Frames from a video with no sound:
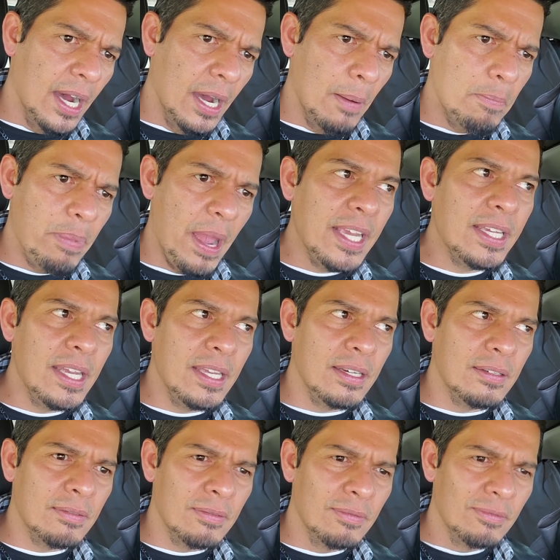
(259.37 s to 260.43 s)

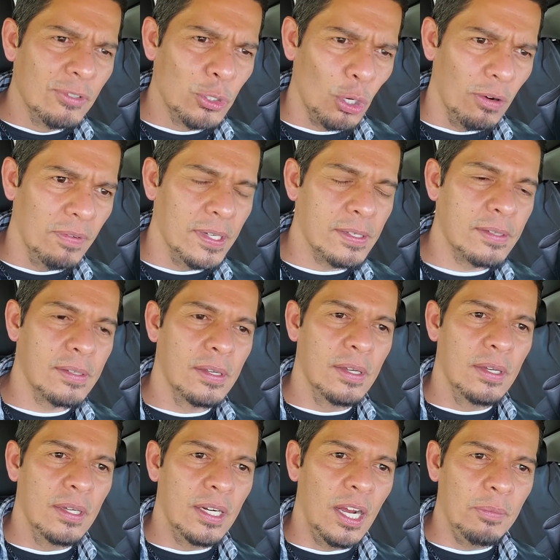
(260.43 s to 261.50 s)
banking service.
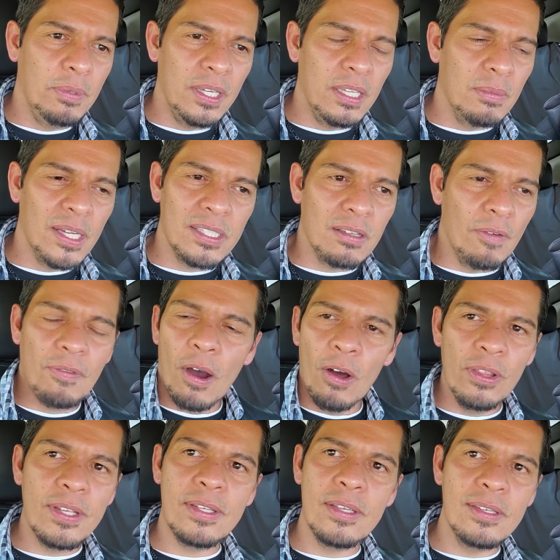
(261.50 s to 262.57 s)
And I'm thinking to myself, all
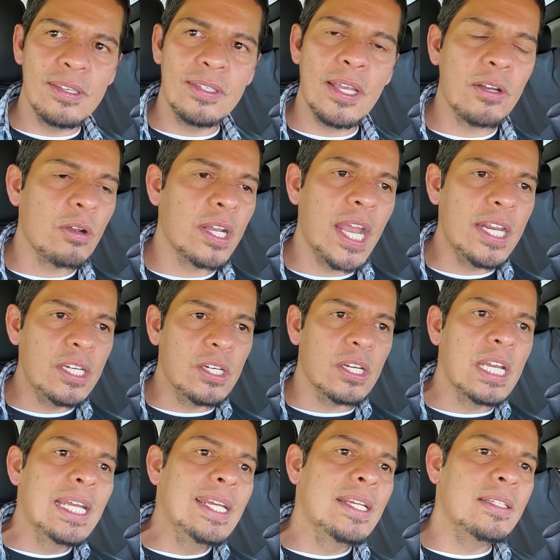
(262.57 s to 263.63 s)
this is segregation.
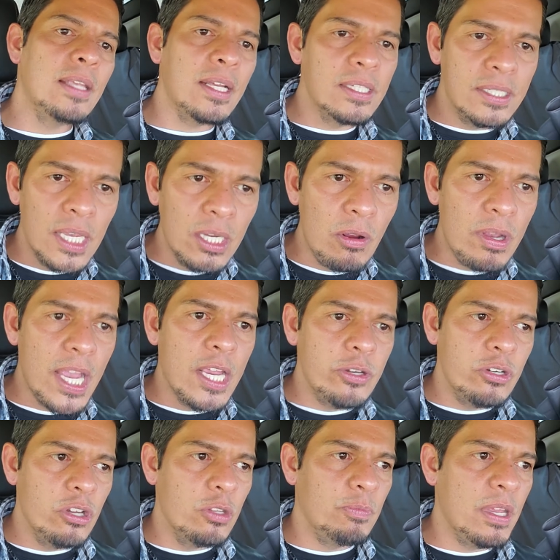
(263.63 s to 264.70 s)
It's like
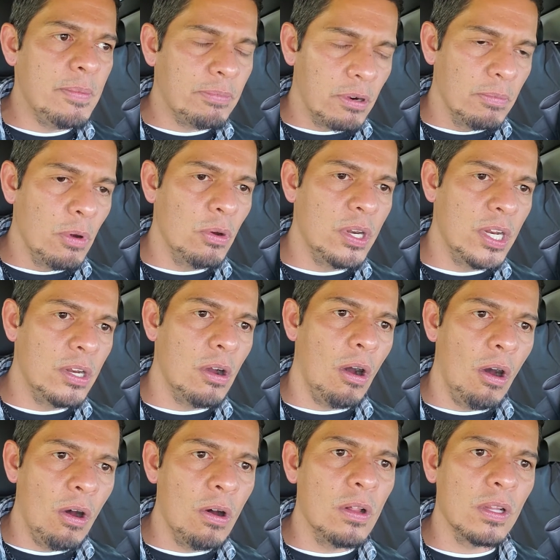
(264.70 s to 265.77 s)
segregation is being promoted
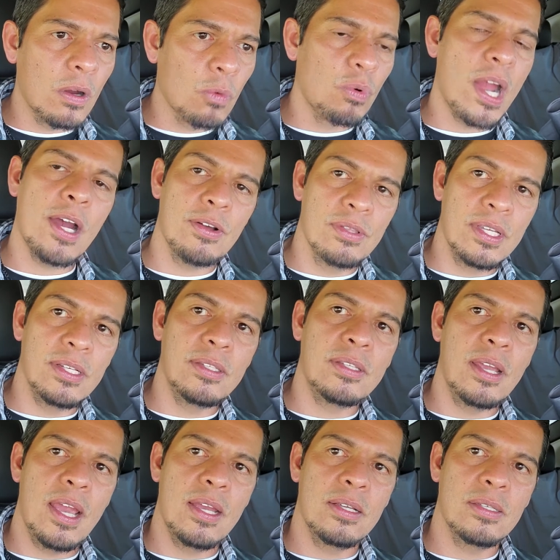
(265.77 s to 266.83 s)
all around these
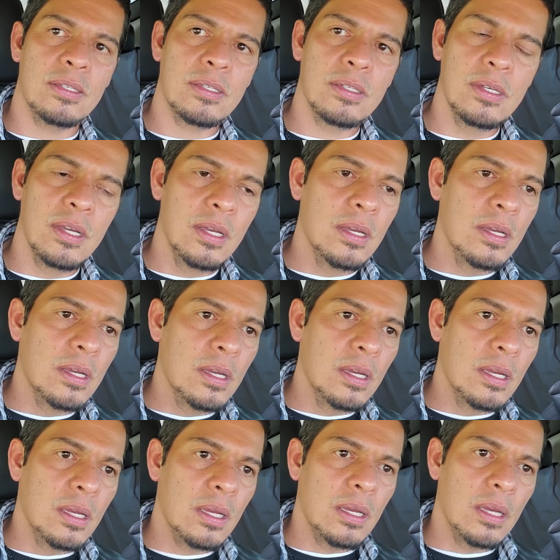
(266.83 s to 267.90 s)
days.
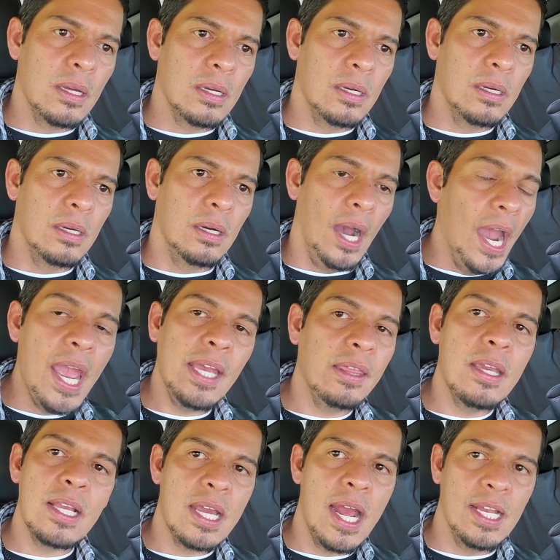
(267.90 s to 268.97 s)
I
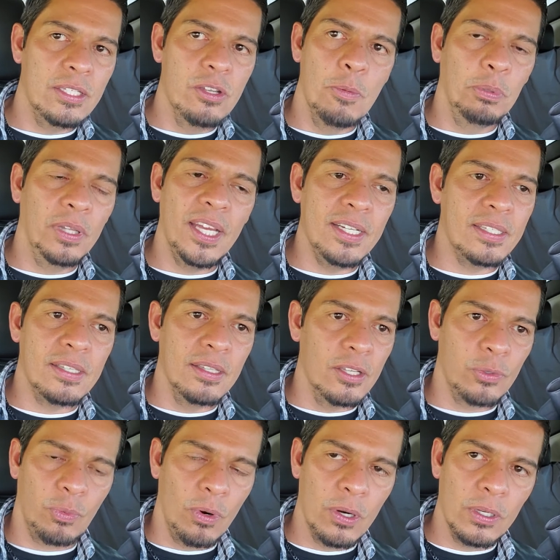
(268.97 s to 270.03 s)
think it has no place in
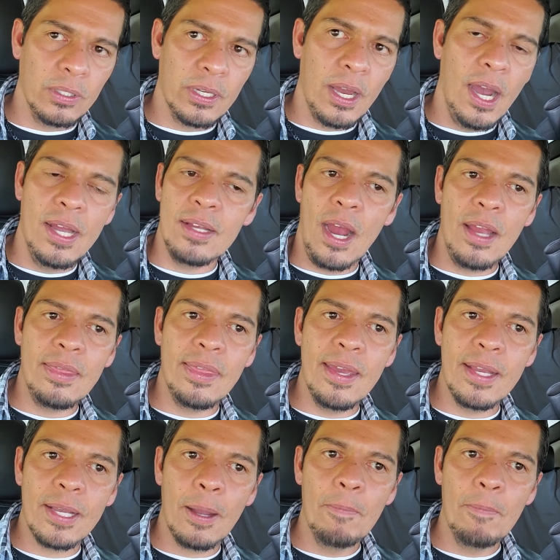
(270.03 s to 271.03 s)
this world. I think,